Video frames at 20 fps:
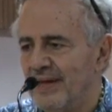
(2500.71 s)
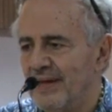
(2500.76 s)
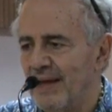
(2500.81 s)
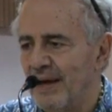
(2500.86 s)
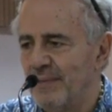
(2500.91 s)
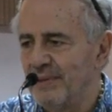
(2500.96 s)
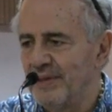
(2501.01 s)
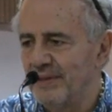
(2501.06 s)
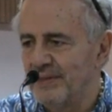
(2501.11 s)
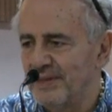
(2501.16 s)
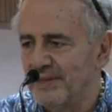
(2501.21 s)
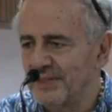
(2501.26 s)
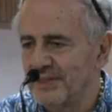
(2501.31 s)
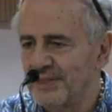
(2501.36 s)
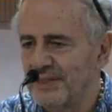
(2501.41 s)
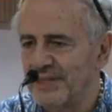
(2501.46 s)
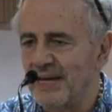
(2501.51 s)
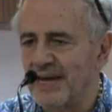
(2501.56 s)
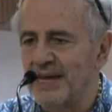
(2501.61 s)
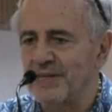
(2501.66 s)
I mean, this
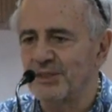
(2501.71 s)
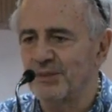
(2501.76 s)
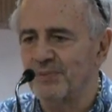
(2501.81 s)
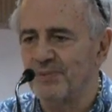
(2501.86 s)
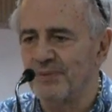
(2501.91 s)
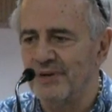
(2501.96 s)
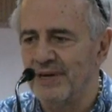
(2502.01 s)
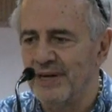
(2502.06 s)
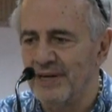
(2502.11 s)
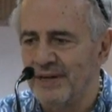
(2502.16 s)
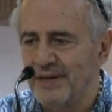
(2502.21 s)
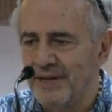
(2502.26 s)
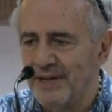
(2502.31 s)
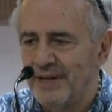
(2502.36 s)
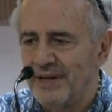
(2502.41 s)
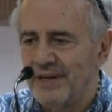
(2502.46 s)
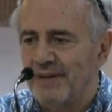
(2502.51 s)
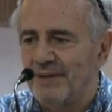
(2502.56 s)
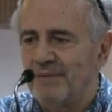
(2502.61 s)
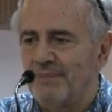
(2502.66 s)
diaspora
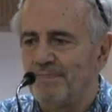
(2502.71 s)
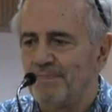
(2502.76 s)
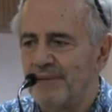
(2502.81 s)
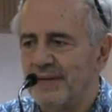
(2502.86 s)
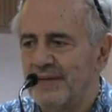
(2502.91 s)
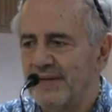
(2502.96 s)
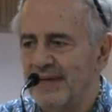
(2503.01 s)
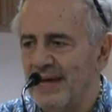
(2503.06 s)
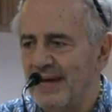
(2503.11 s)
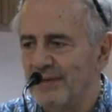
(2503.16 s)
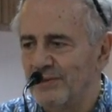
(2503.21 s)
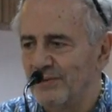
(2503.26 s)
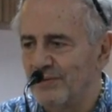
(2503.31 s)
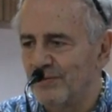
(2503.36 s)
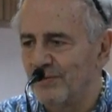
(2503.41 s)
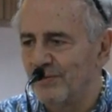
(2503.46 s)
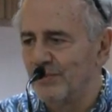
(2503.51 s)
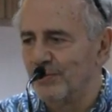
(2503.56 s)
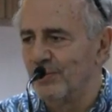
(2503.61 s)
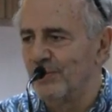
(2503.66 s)
began
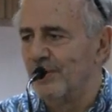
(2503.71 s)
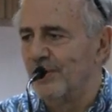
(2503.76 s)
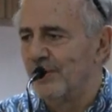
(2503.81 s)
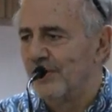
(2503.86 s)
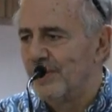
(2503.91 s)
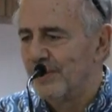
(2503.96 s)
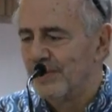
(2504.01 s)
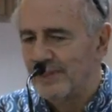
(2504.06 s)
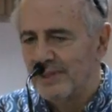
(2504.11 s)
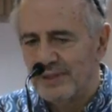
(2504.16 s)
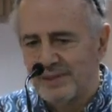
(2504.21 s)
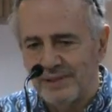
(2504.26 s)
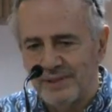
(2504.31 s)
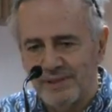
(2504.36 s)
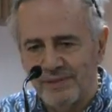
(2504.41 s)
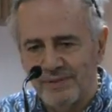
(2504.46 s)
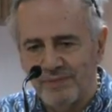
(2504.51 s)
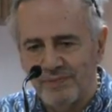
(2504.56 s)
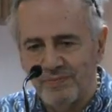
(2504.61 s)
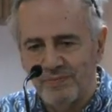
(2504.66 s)
to
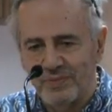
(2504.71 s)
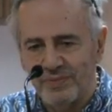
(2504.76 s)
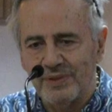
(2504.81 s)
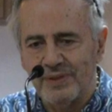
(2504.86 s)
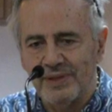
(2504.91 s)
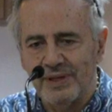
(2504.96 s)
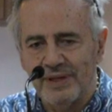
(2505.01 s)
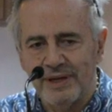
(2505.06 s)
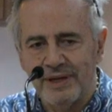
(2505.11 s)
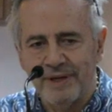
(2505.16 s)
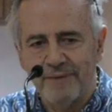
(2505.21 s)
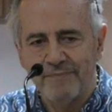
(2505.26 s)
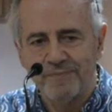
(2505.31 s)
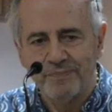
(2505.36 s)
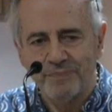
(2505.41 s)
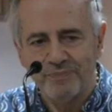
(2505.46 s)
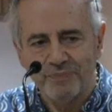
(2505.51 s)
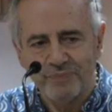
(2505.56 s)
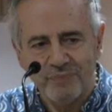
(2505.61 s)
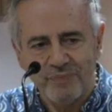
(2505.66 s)

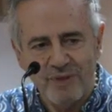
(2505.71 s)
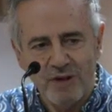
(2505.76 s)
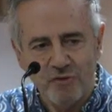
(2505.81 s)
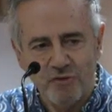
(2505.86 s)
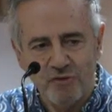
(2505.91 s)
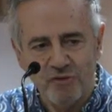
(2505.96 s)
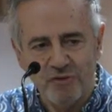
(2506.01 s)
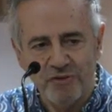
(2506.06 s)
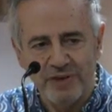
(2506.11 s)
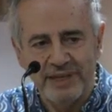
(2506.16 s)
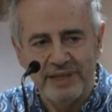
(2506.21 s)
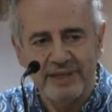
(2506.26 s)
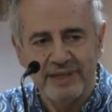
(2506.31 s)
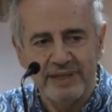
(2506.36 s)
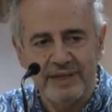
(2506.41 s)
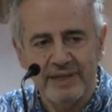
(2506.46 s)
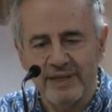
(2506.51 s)
um, shrink